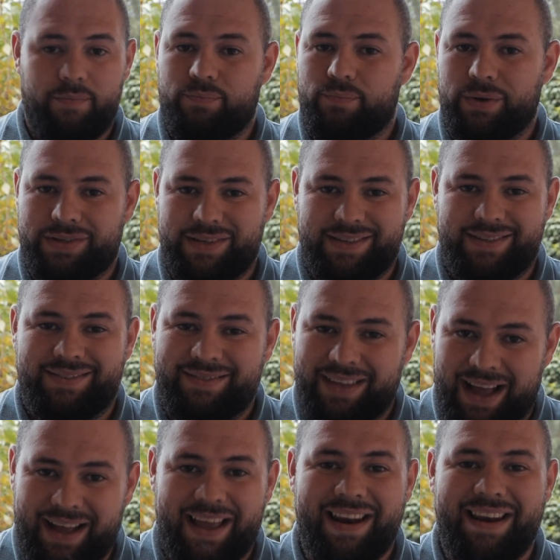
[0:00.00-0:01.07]
which is
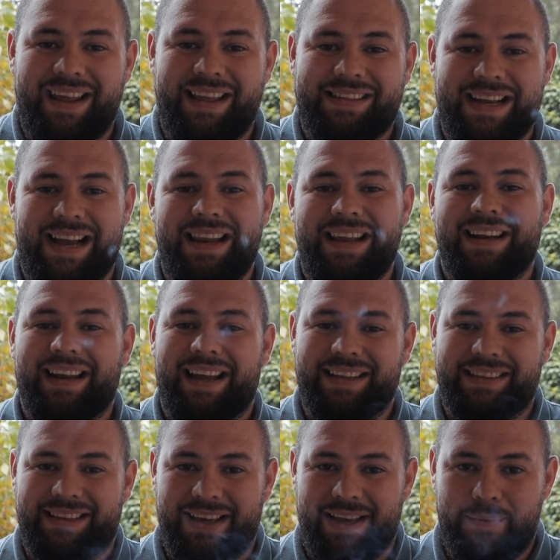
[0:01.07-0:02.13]
again Italian
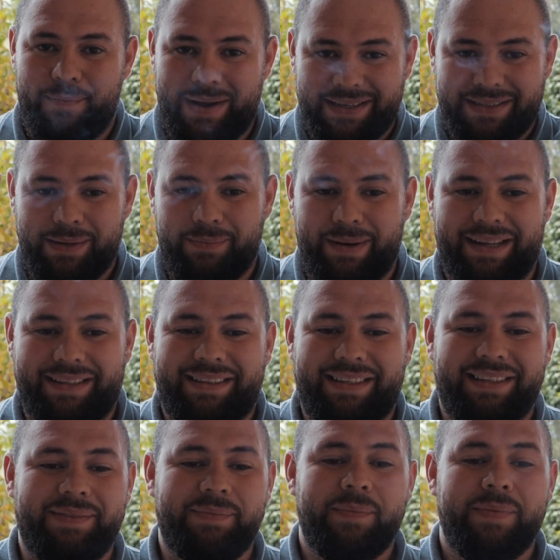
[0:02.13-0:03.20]
like the master
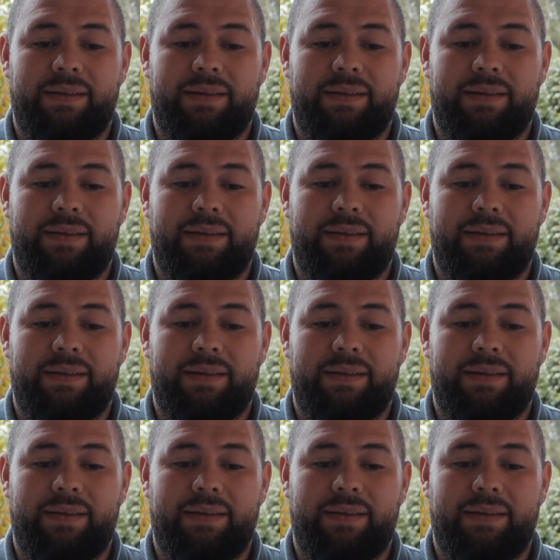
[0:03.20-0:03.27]
blender,